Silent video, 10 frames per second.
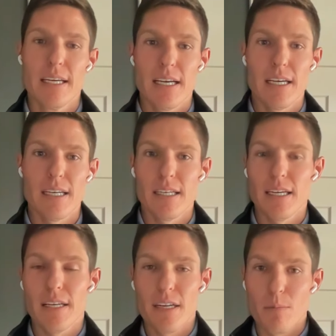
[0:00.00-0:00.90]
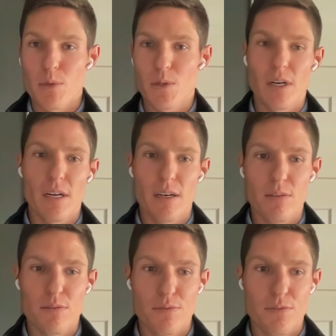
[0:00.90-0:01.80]
a number
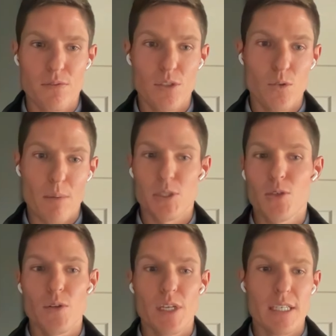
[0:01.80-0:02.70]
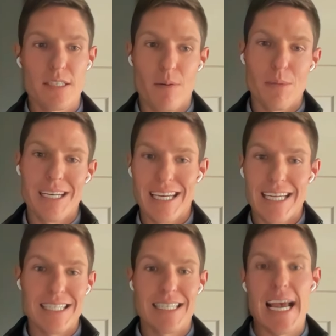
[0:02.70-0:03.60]
of new opportunities coming
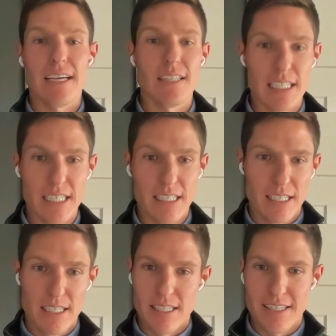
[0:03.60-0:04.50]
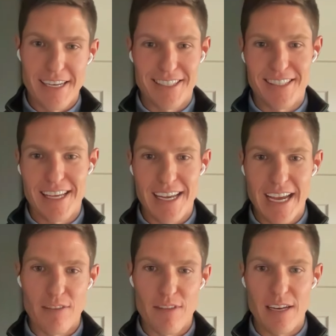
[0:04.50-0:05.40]
exactly the next day
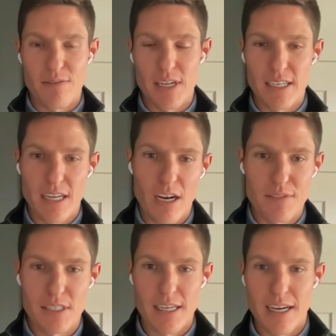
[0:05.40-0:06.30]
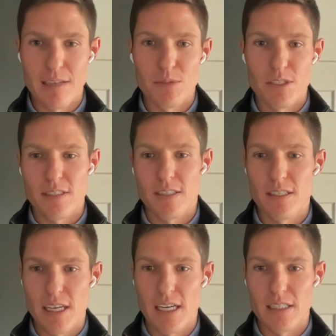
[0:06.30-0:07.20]
out of that event. Oftentimes, this
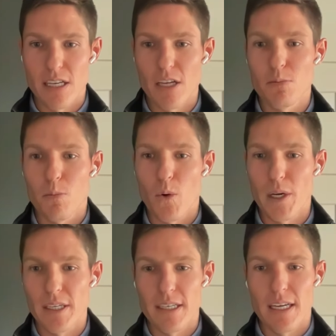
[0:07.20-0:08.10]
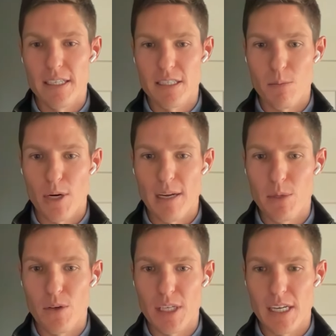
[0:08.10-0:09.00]
is a touch point and it's a brand
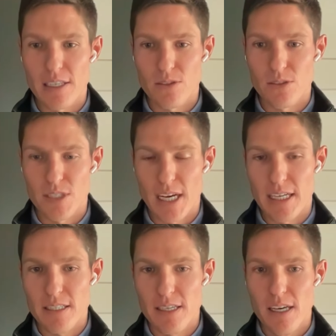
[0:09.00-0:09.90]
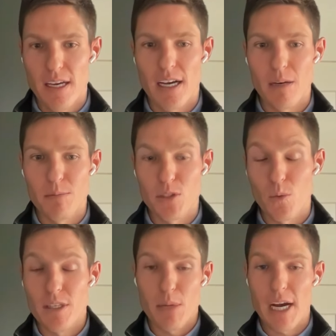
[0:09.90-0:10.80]
building exercise. So
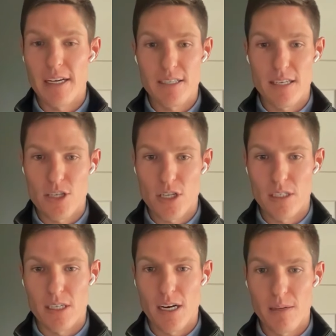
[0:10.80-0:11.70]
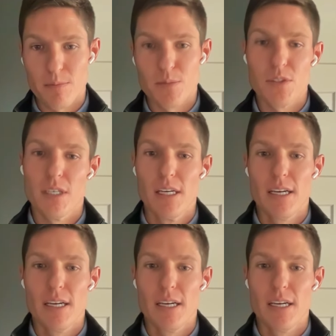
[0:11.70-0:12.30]
when the buying decision comes